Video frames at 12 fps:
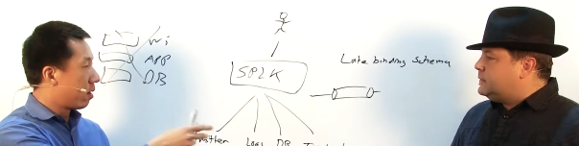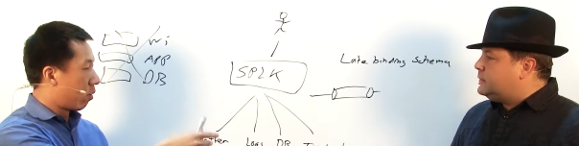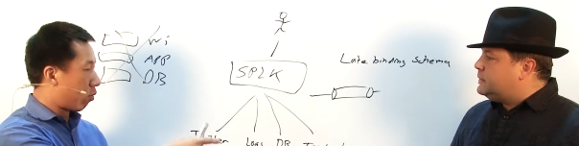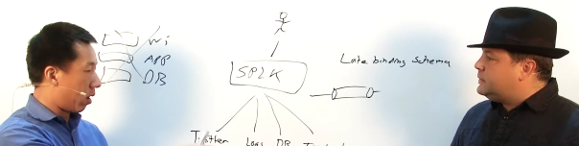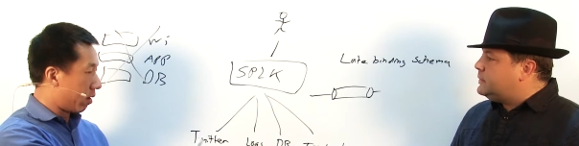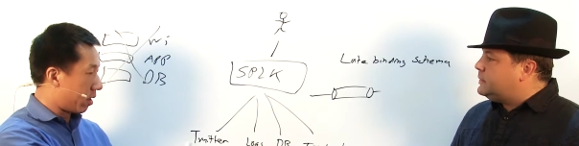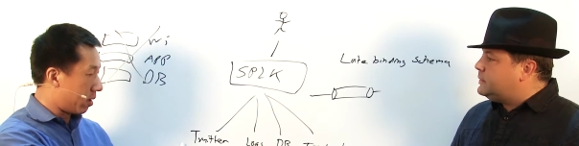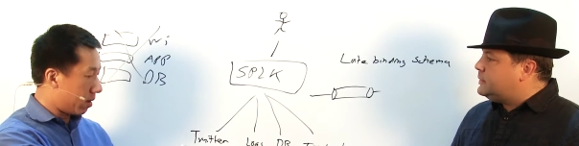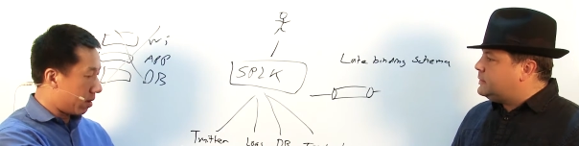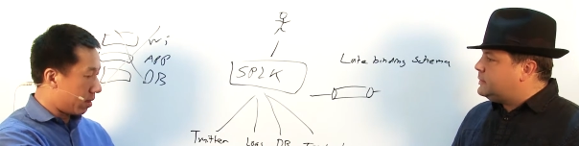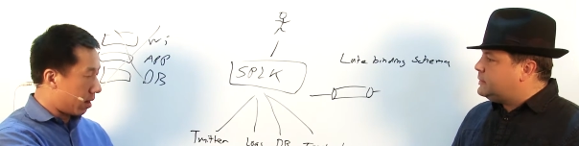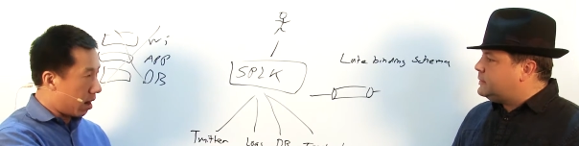Speaker 1: where
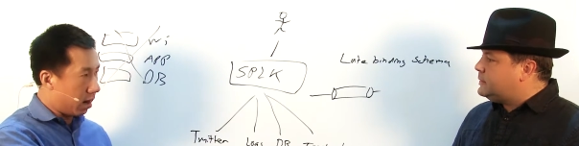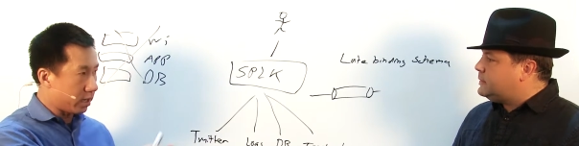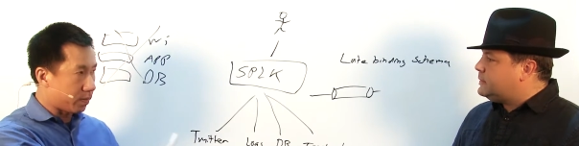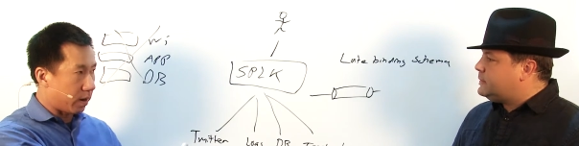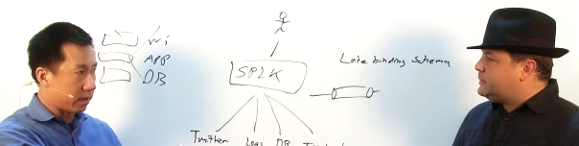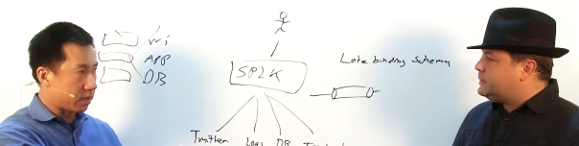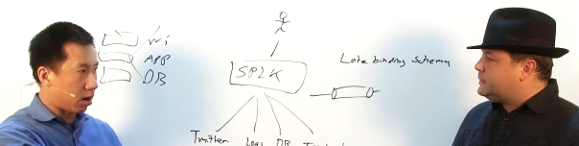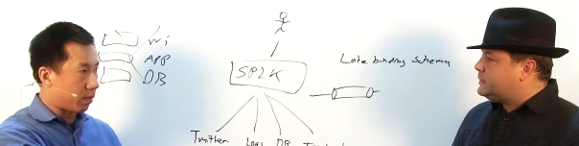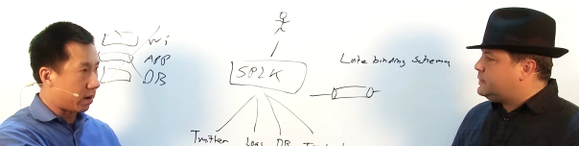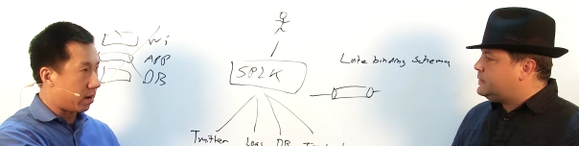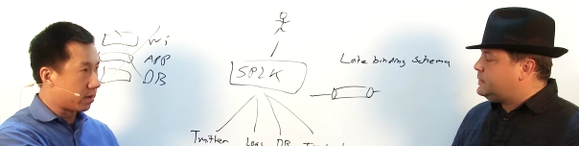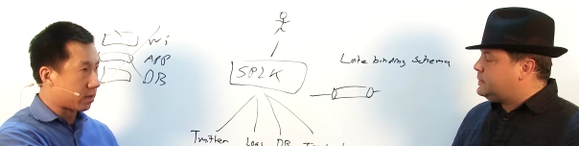the, the hotspots are,
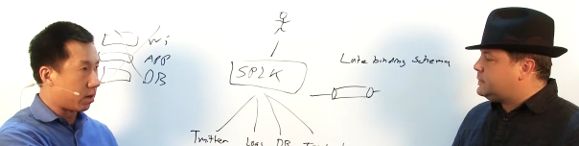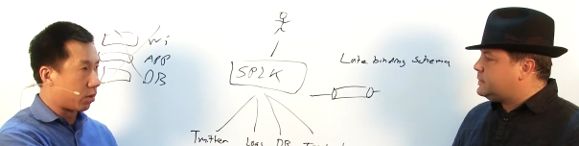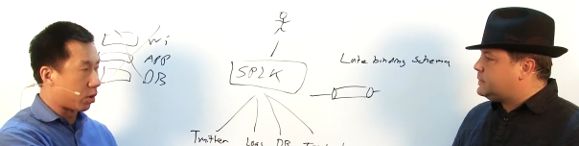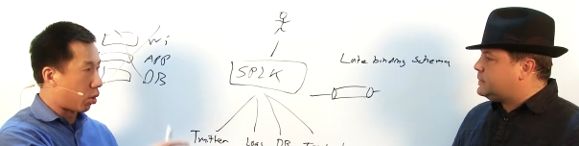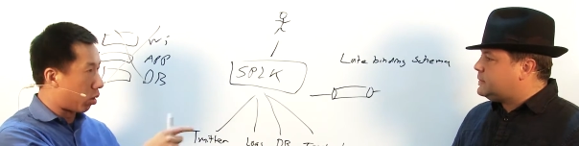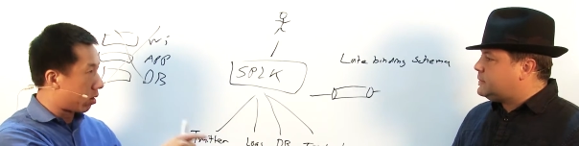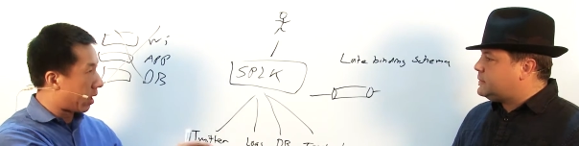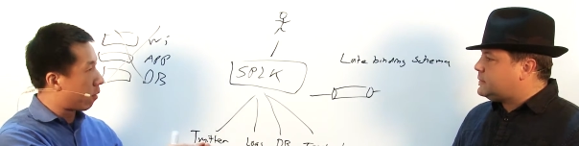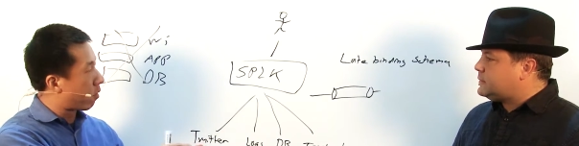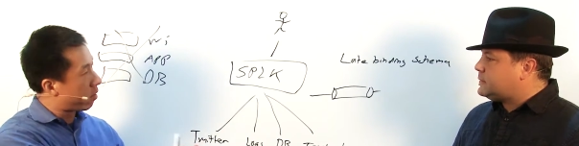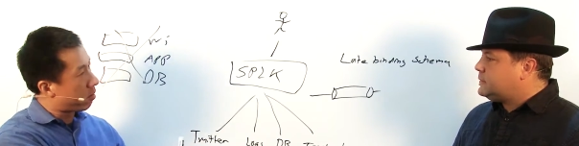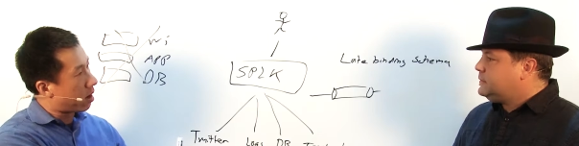but also correlate
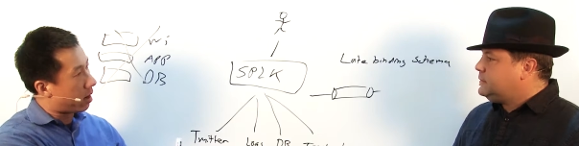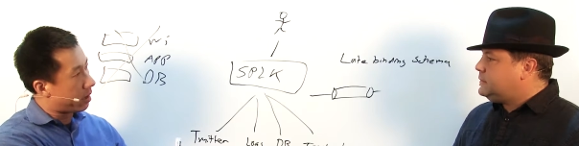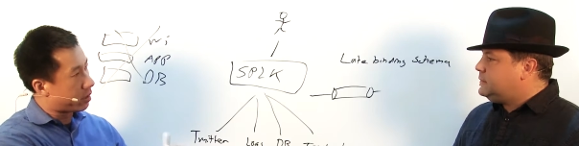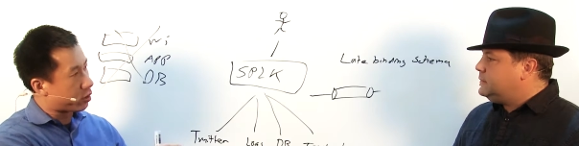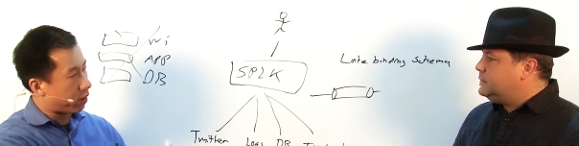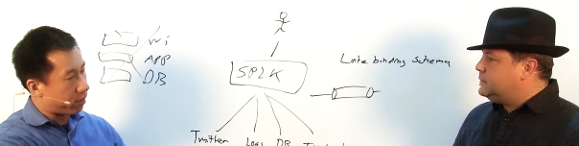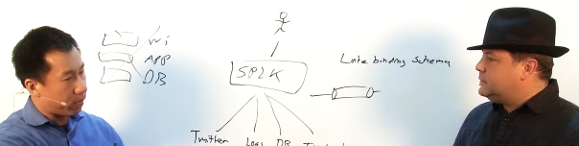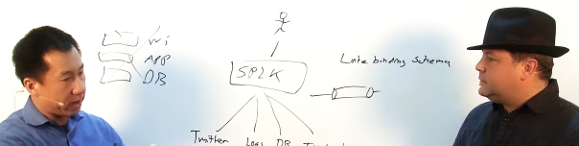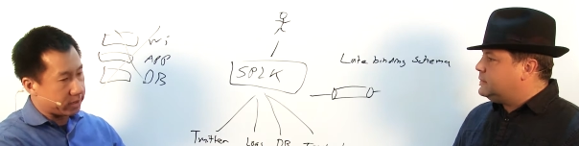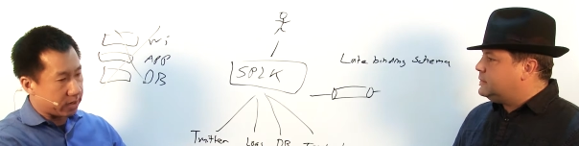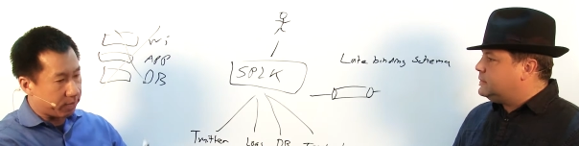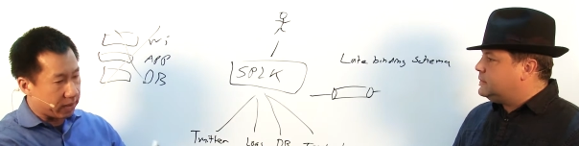whether or not it's driven by
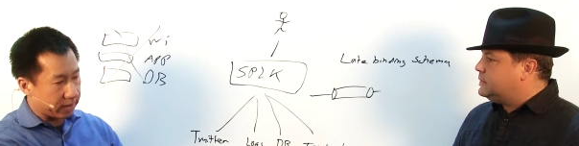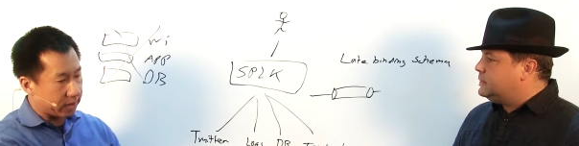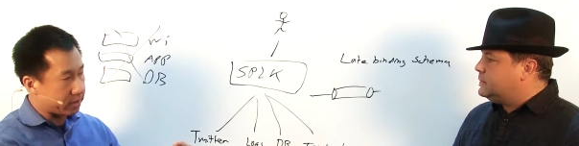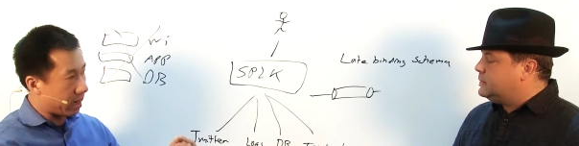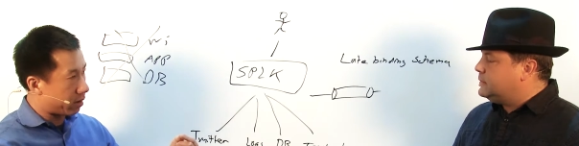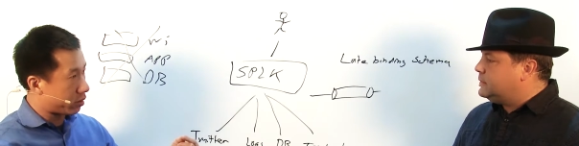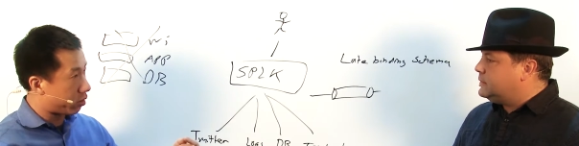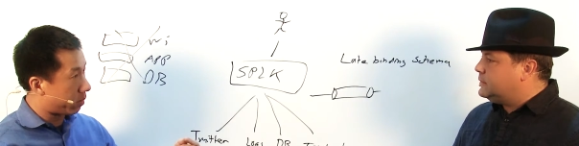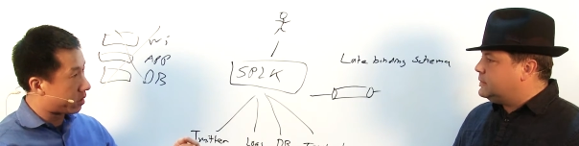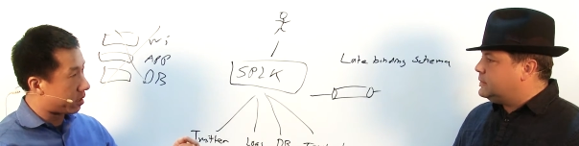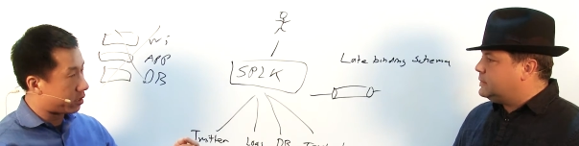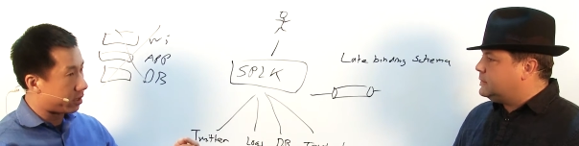something that's
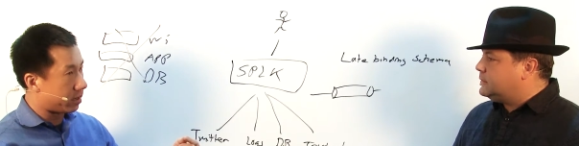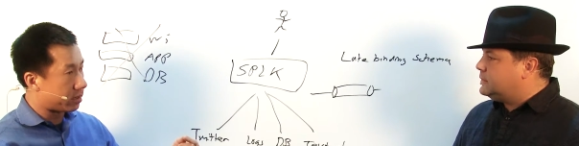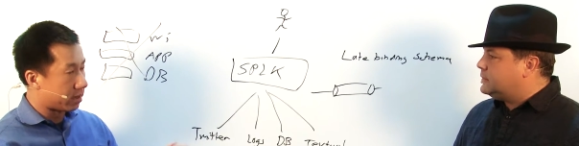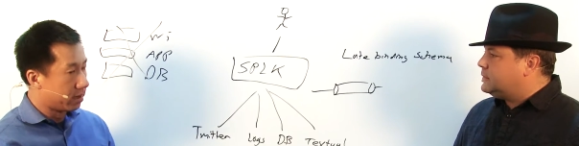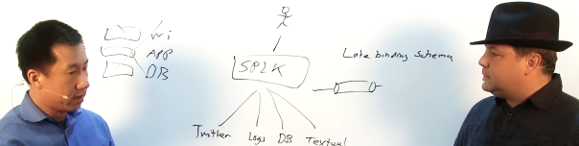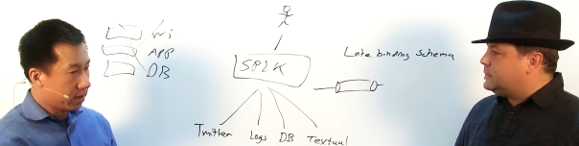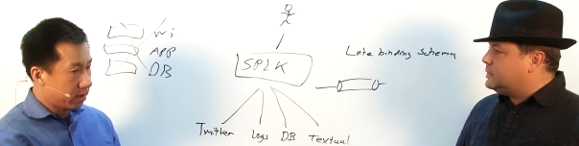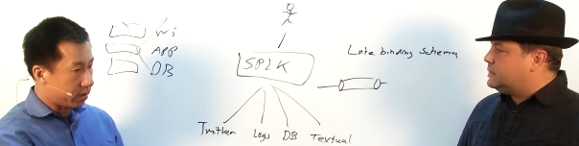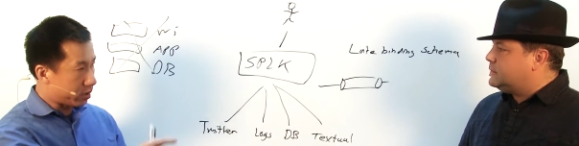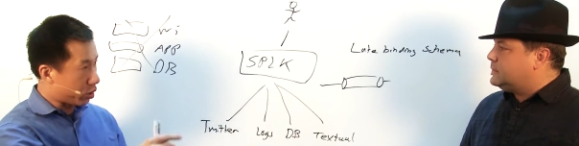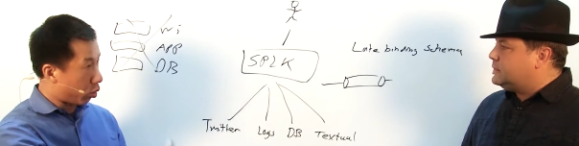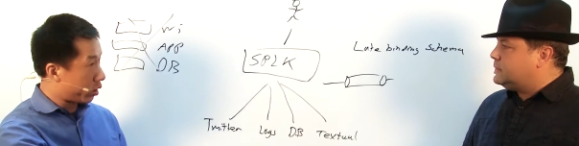downstream, such as
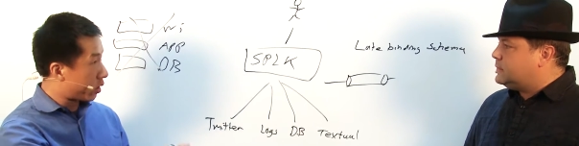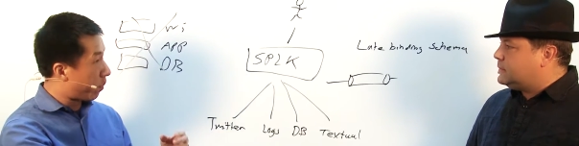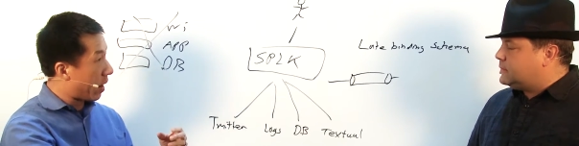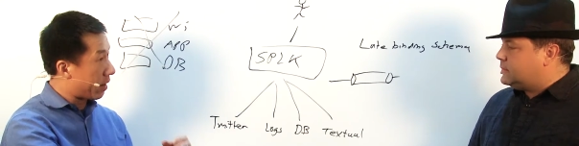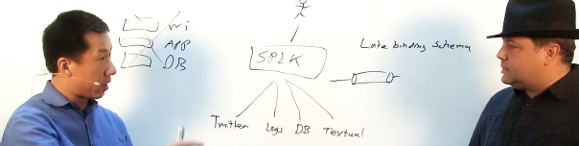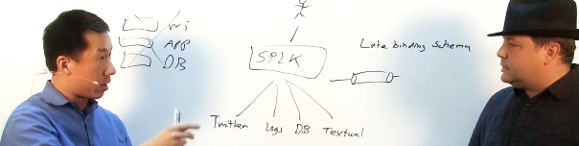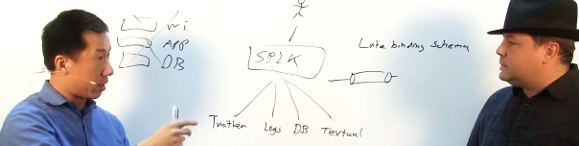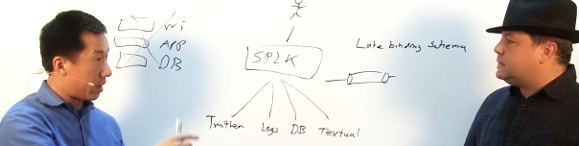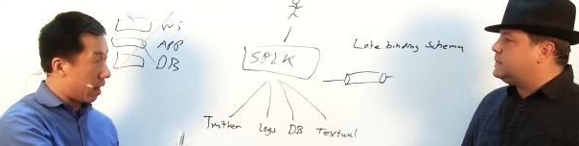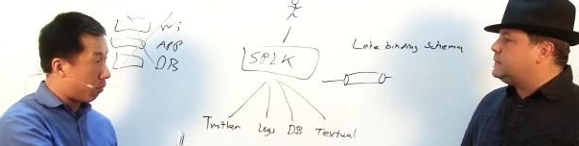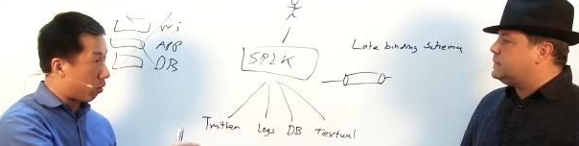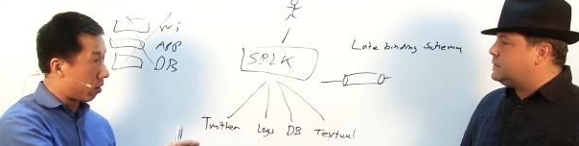the storage depending on the
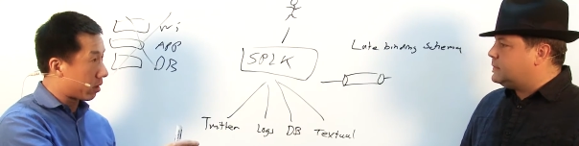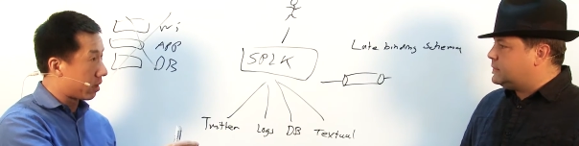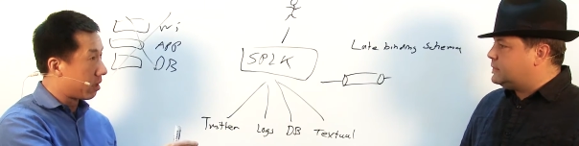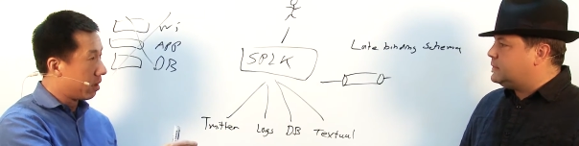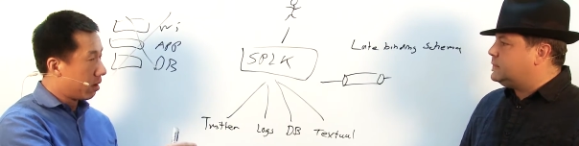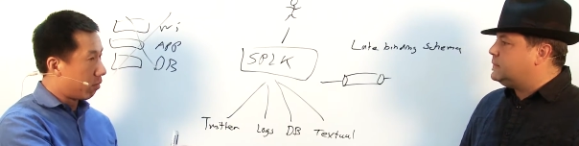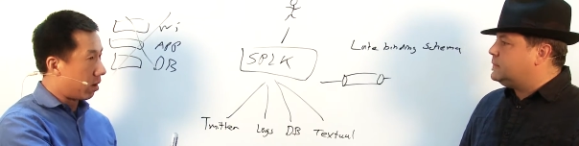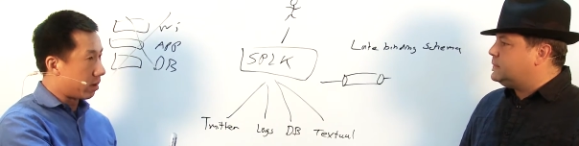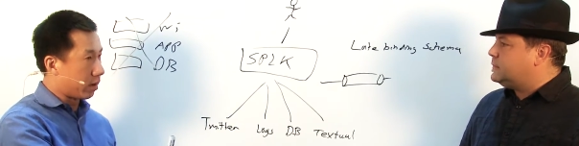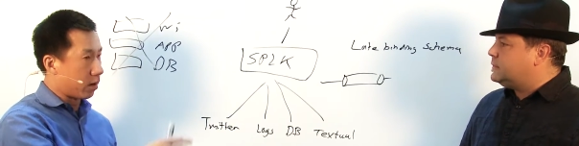network. Well,